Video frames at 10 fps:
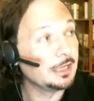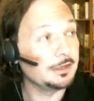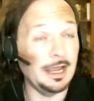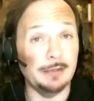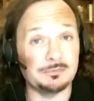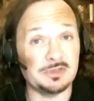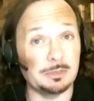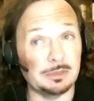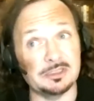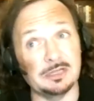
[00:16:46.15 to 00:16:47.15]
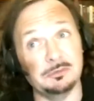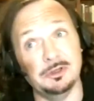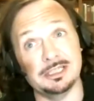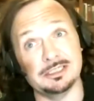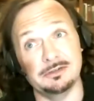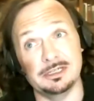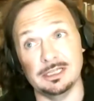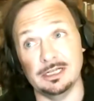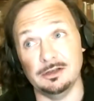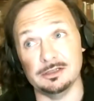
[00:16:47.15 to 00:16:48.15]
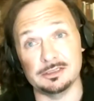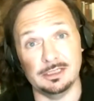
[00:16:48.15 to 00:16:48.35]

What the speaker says: Now, some people said, well, that's the reason they lost